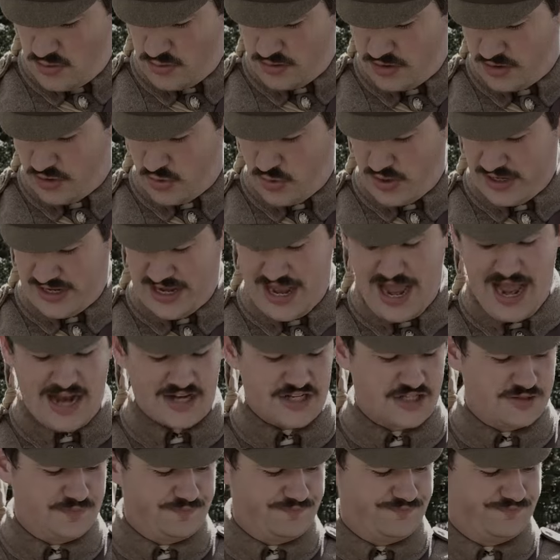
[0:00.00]
with a quick
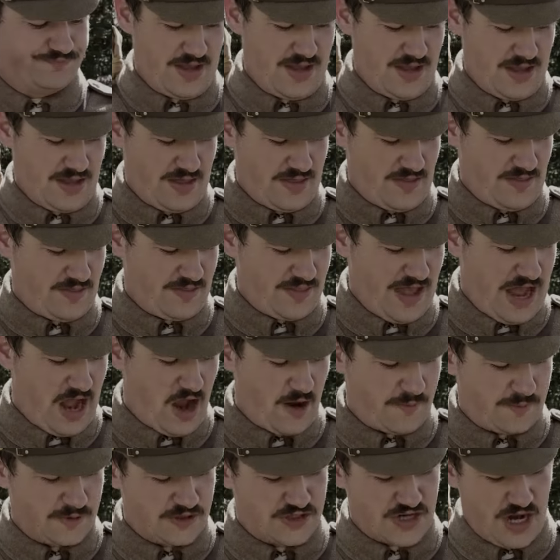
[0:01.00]
action. That
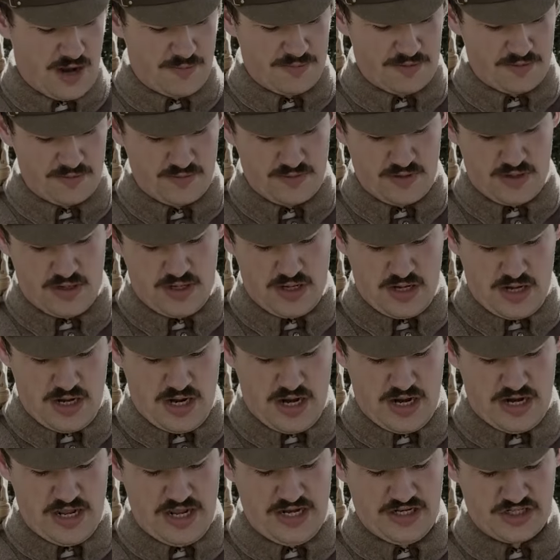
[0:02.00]
opens up,
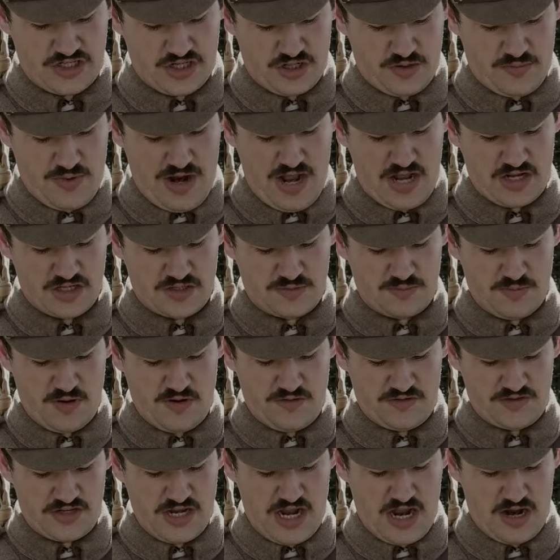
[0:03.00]
and each of the rounds
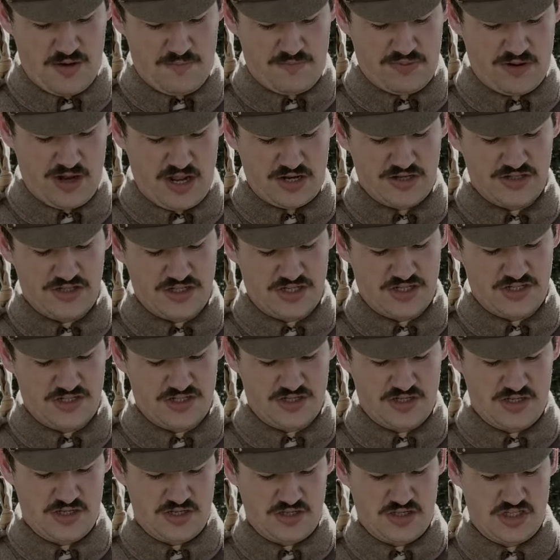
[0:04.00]
moves down and
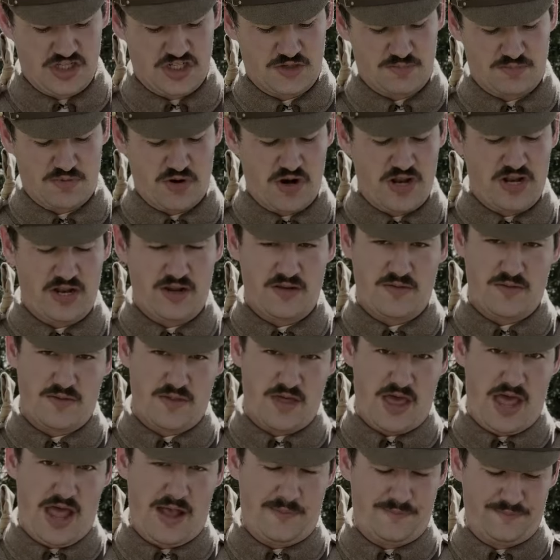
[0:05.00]
plunges the spring
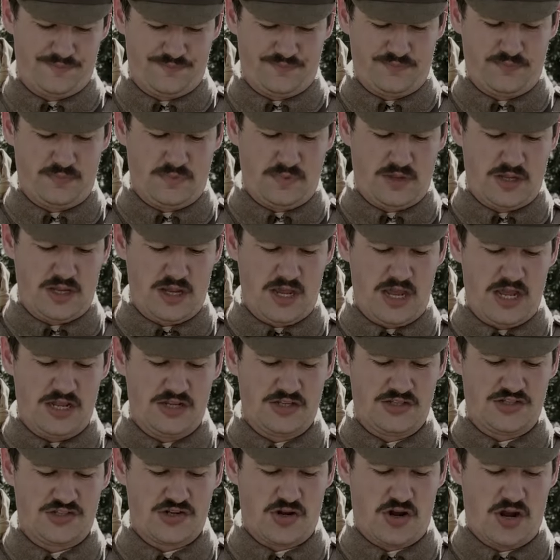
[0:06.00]
there
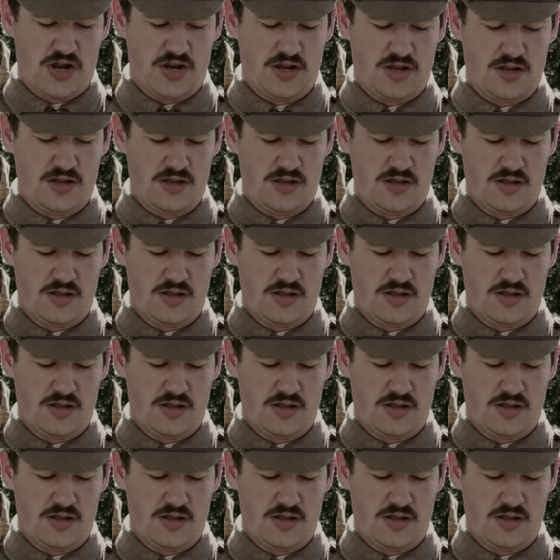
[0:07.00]
inside